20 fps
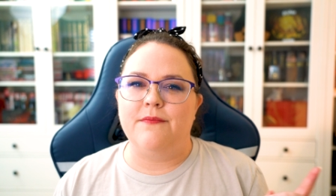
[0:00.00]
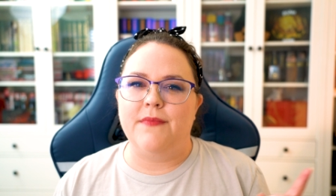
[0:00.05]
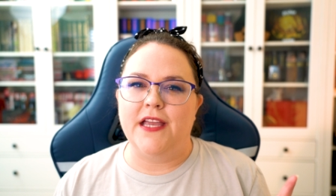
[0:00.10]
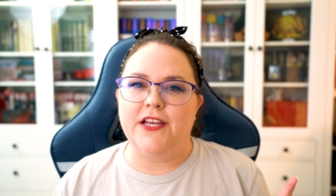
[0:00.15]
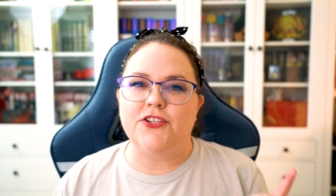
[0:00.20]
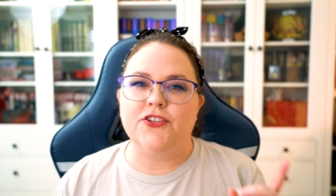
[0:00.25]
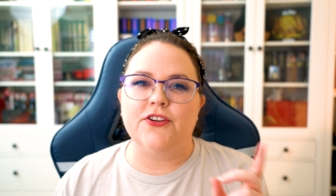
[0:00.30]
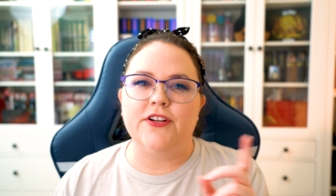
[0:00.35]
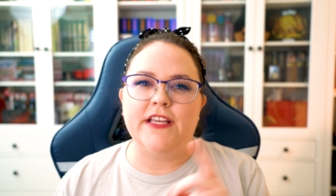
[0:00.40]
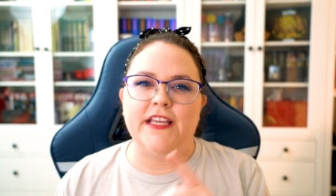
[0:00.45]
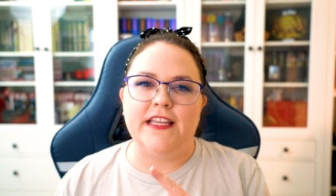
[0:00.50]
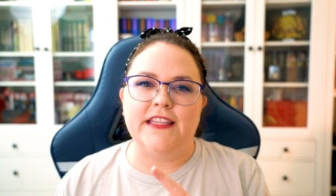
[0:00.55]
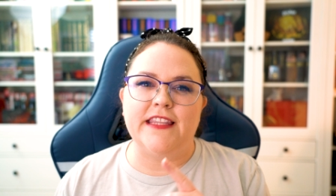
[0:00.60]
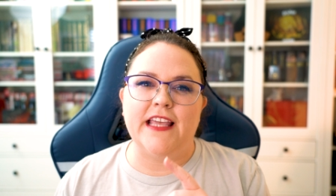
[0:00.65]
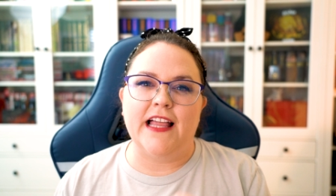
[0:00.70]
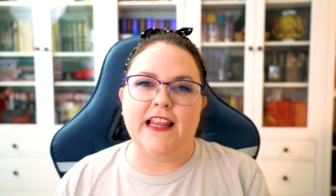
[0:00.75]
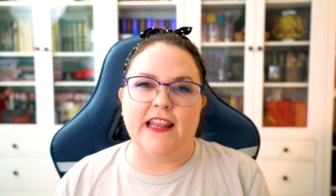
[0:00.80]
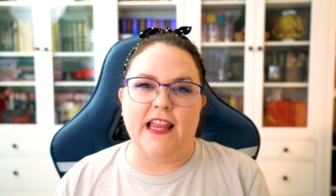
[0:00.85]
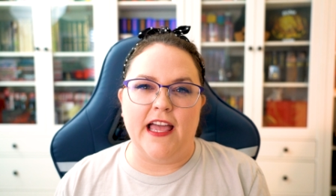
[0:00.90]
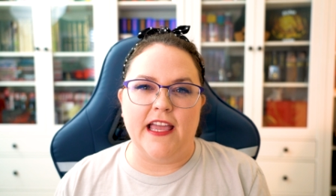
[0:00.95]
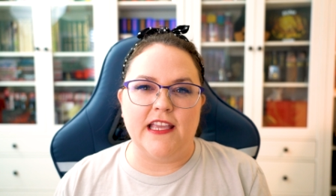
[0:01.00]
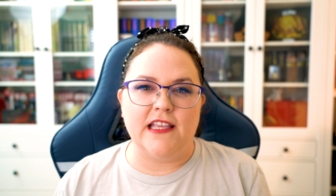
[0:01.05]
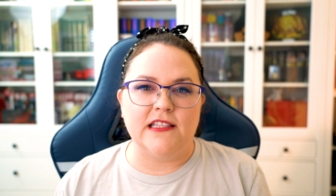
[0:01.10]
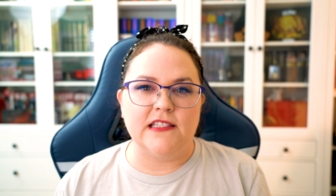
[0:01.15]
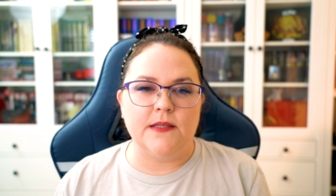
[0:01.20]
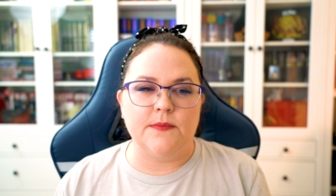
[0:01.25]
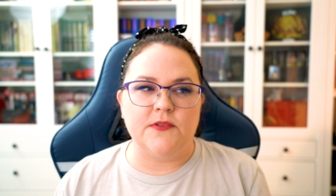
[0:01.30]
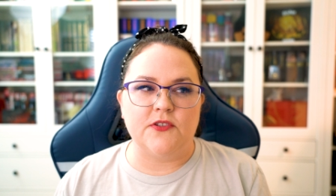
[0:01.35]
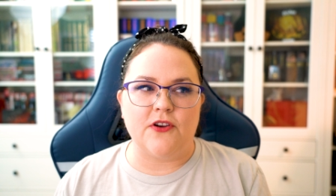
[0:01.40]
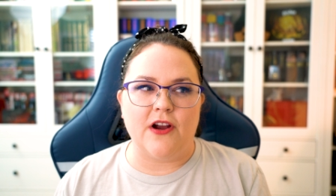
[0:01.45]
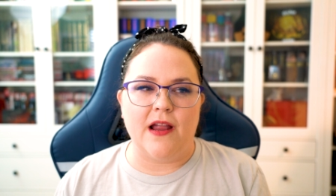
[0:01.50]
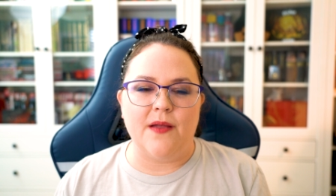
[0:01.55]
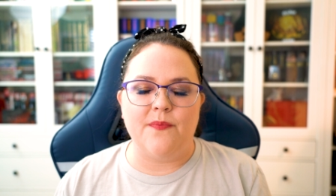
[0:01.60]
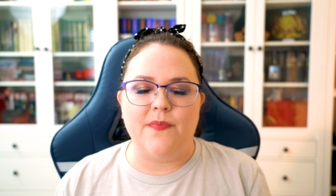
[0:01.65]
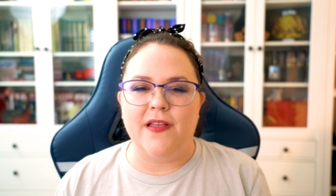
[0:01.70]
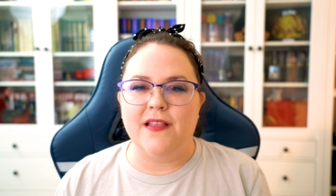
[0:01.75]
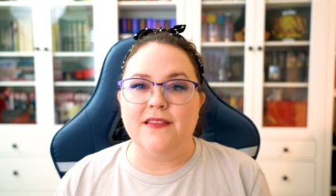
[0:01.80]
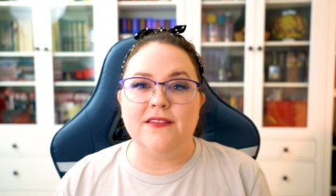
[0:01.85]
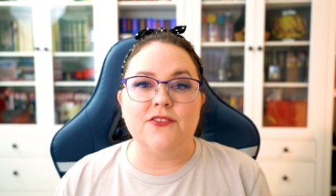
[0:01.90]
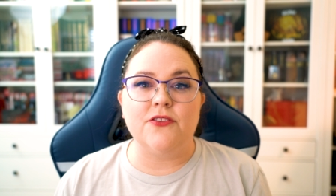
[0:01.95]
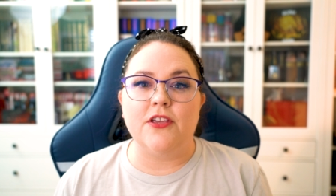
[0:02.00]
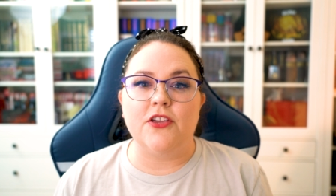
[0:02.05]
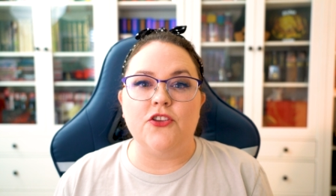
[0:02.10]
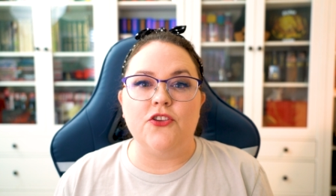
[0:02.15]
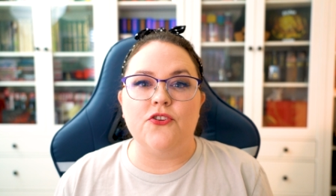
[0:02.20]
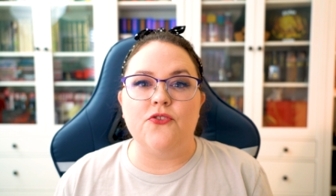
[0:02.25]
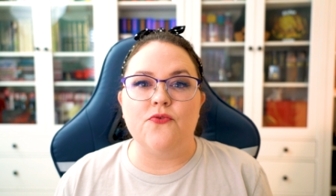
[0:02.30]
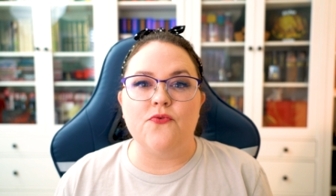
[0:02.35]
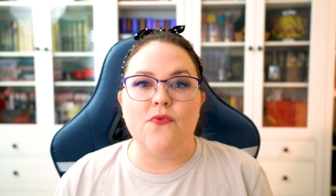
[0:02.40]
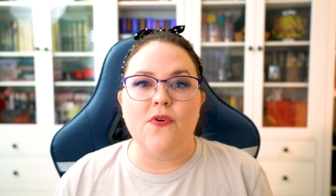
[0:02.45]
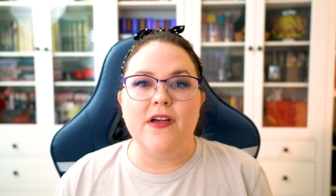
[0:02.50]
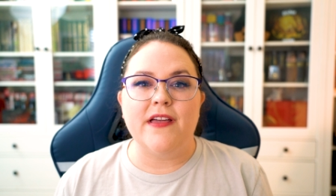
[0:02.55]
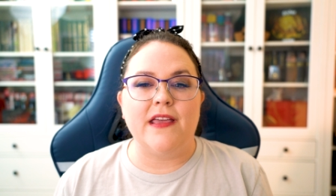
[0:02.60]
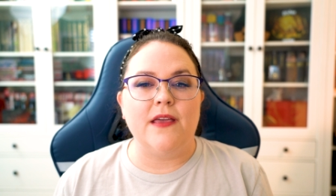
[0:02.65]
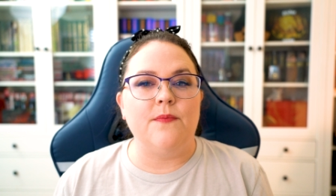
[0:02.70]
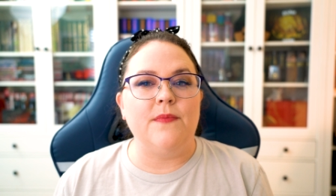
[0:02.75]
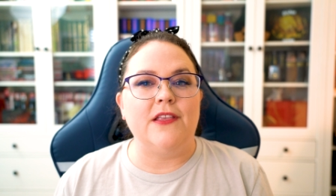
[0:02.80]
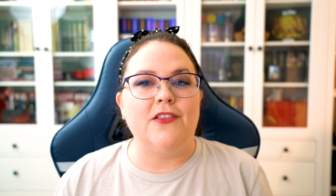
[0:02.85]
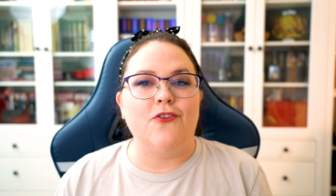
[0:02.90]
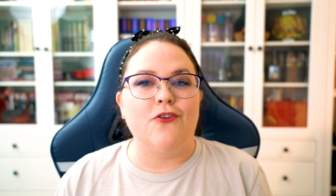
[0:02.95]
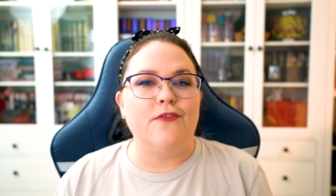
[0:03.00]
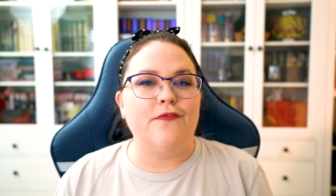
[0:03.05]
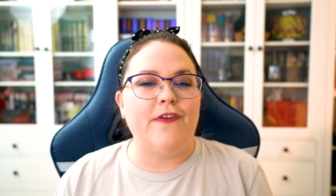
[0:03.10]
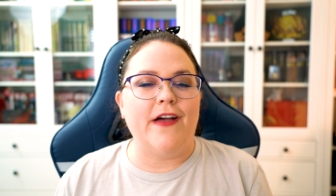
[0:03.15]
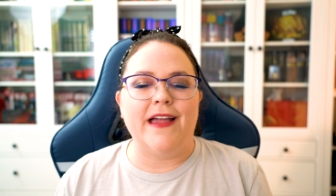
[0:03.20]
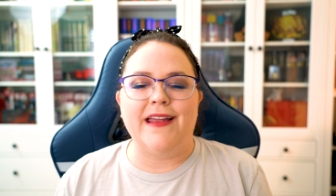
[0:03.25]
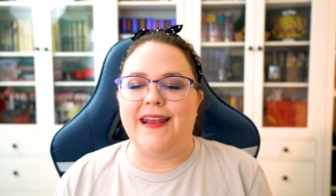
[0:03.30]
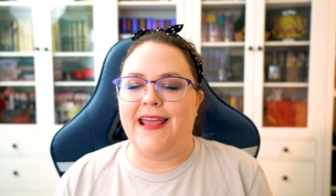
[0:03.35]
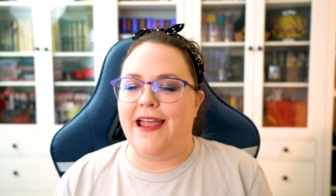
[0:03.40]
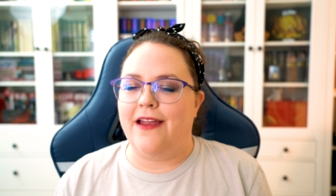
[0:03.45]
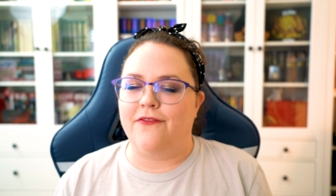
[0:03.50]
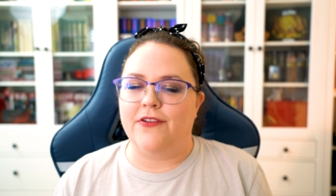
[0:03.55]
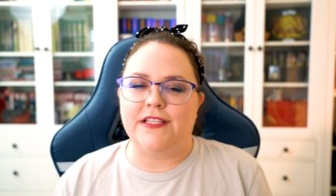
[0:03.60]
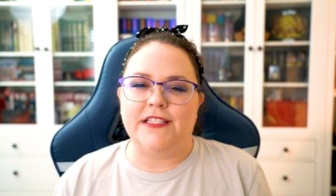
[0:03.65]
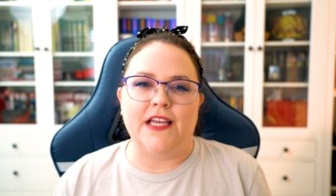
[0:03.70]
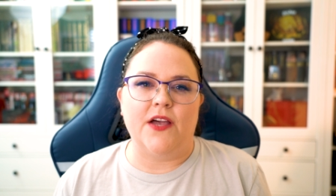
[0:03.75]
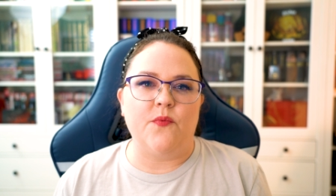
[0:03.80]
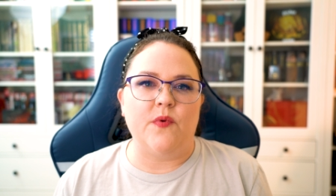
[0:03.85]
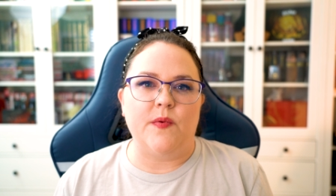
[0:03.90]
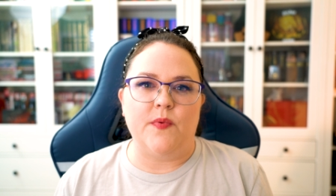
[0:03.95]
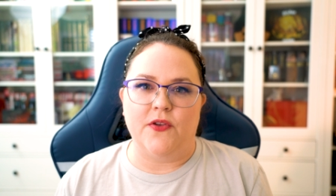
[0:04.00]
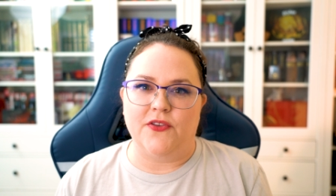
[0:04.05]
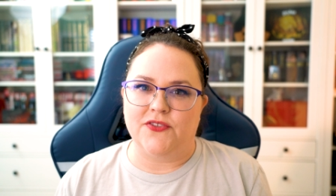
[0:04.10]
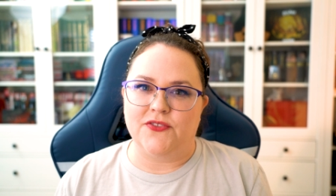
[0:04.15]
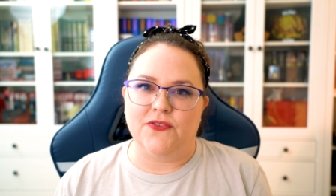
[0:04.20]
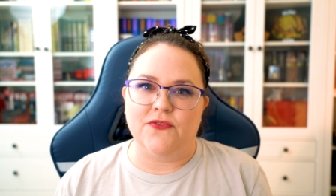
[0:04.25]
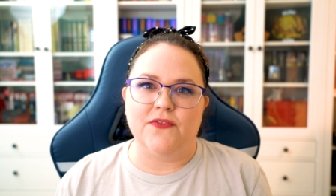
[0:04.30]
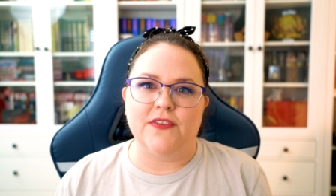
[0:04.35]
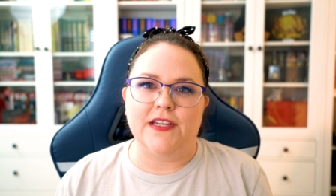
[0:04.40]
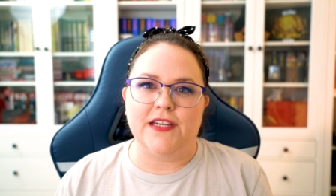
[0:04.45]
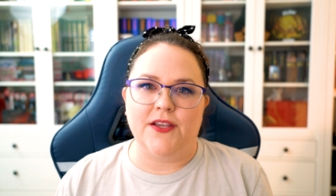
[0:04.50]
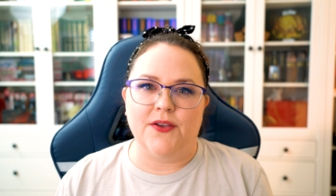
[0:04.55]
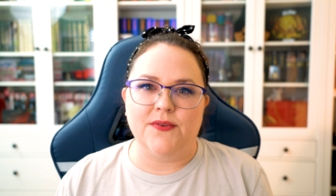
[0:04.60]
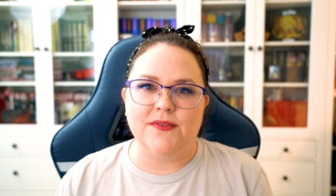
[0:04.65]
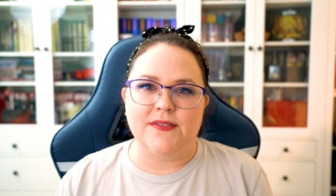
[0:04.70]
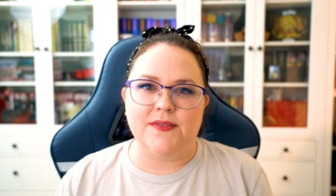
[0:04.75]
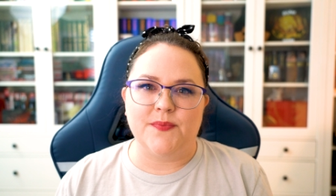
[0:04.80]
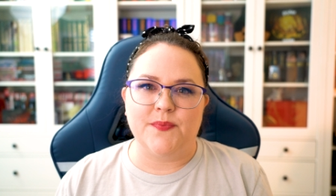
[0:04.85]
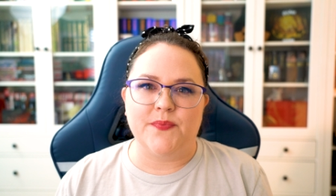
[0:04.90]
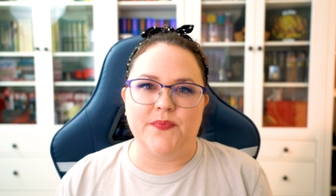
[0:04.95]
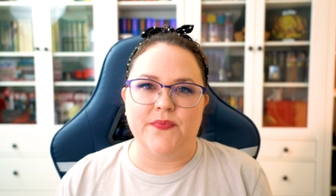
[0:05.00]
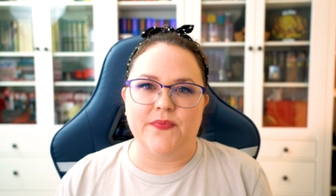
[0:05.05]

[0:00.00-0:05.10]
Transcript: make sure to hit that like and subscribe button so that you can be notified every time we post new videos.